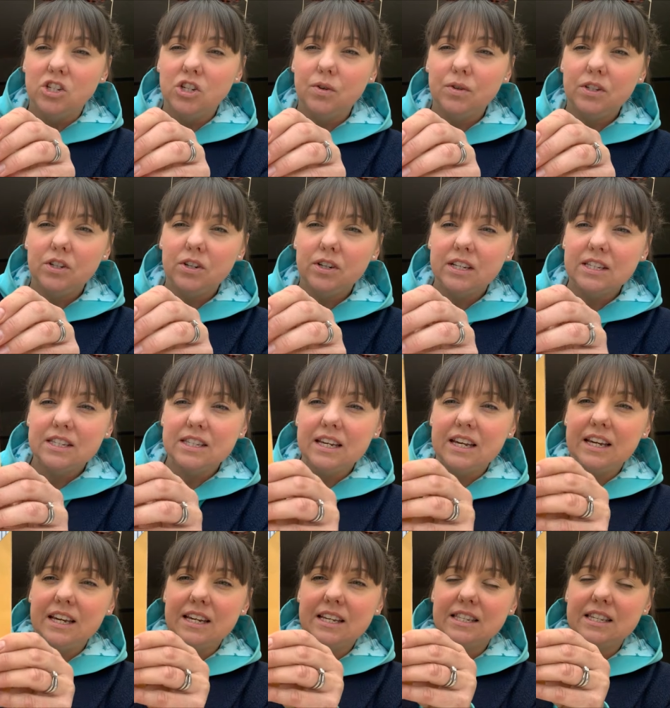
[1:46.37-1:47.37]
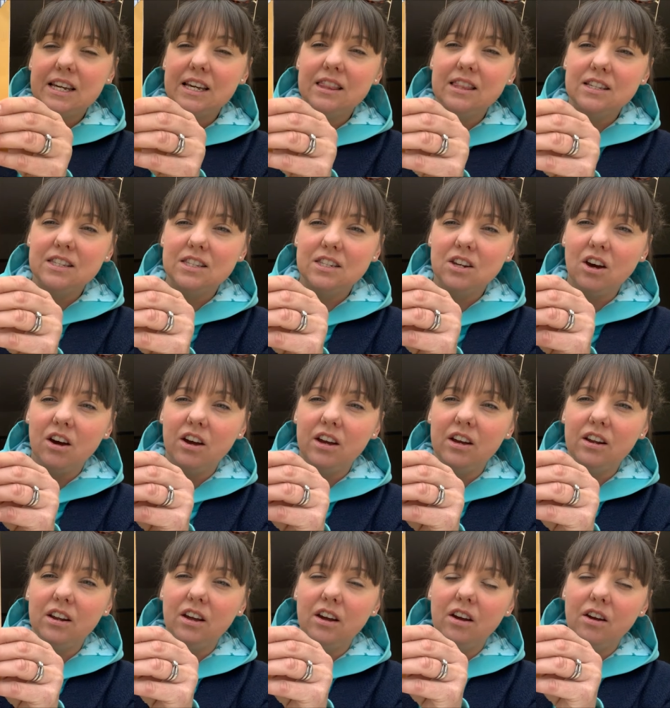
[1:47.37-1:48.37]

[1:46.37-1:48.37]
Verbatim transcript: So as you can see, it's in the style